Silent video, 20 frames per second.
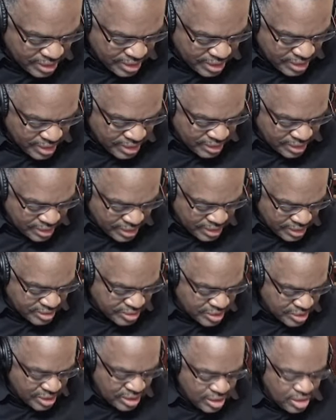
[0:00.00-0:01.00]
it is
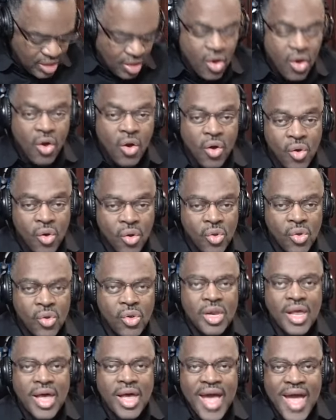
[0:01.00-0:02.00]
the
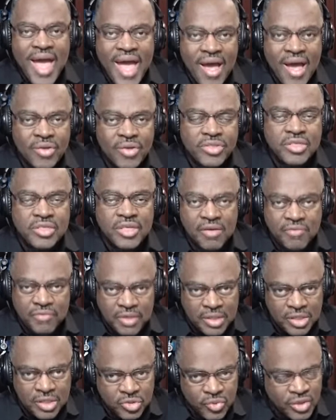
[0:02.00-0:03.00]
whole house of
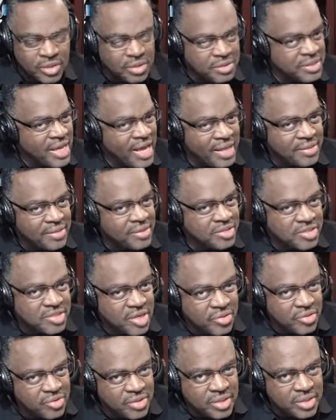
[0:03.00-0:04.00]
Israel, not the
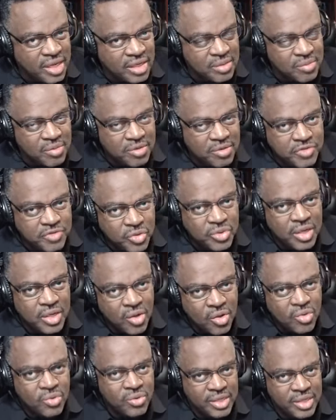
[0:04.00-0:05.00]
southern kingdom of Judah
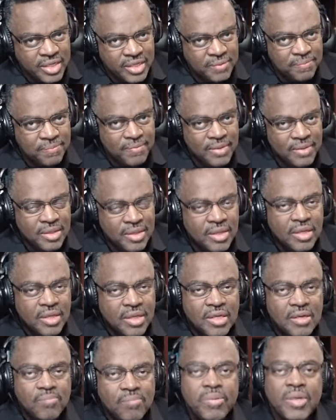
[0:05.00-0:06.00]
only,
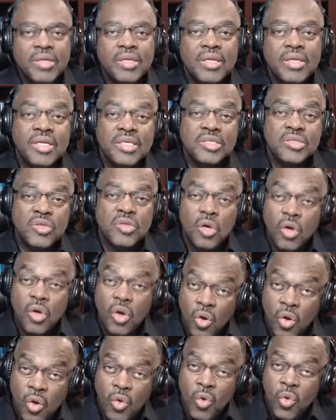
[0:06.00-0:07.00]
but it is the
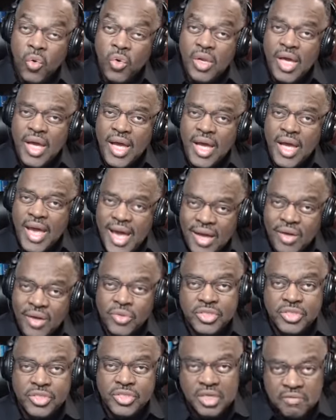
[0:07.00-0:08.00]
whole
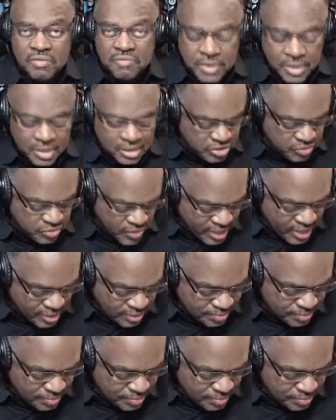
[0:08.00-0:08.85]
house of Israel.